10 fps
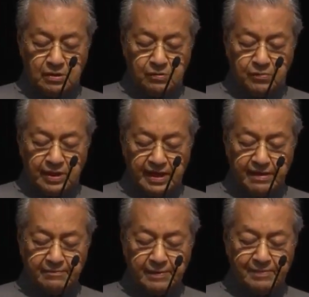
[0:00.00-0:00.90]
will
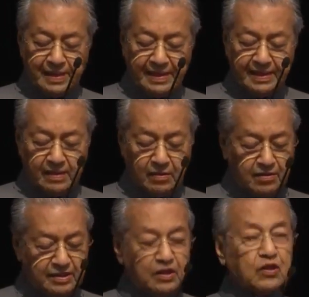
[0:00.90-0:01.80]
have a bearing
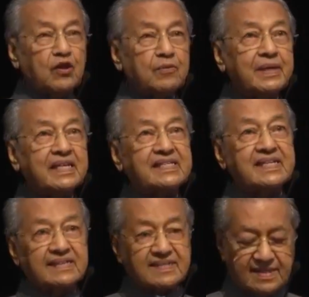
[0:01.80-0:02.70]
on economic
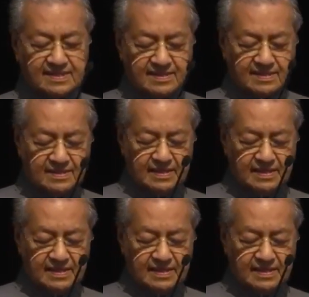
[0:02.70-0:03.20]
success.